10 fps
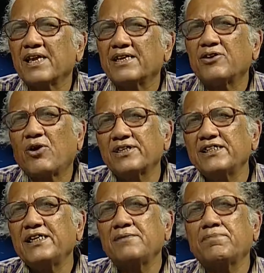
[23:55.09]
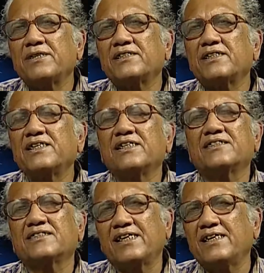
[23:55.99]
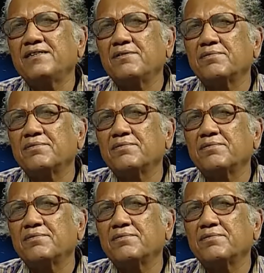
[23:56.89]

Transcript: The original Persian is there,